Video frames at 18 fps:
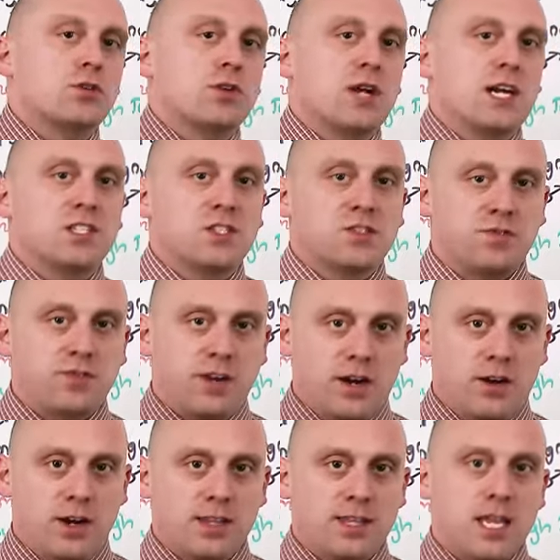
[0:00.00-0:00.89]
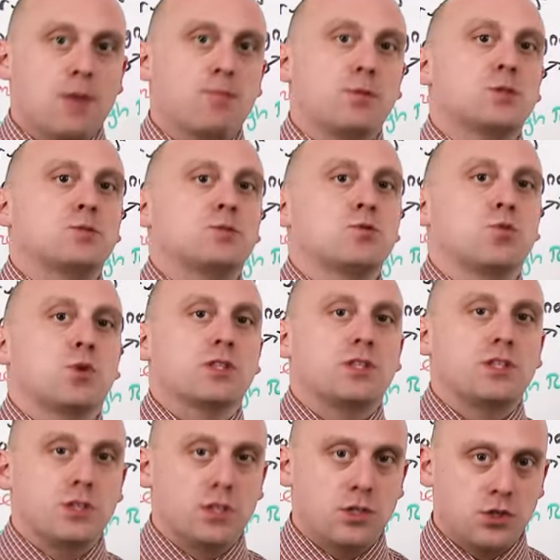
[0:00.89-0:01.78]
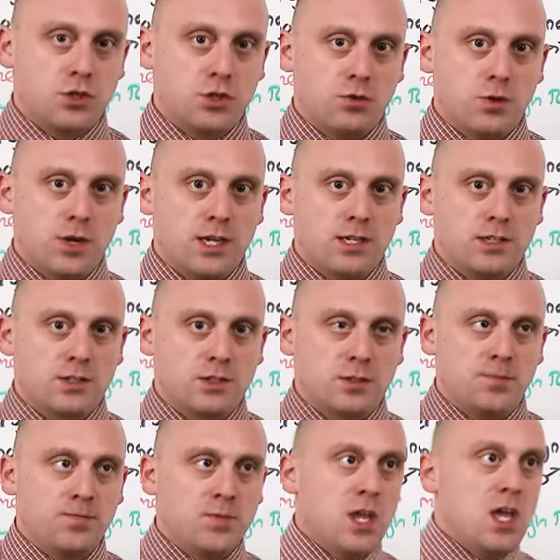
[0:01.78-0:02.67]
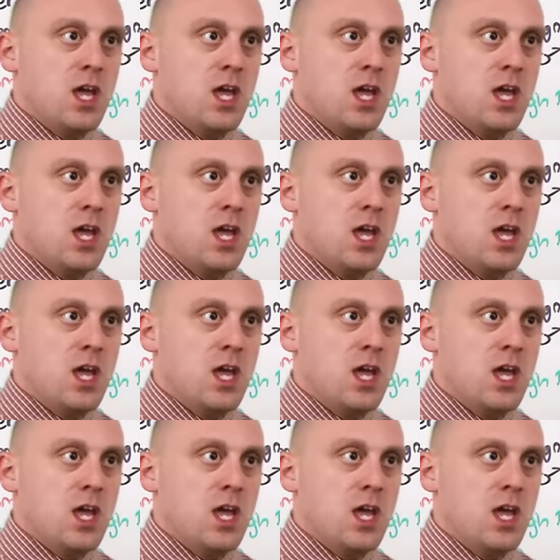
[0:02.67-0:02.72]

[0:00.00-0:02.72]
transferrin. That must be what the issue is.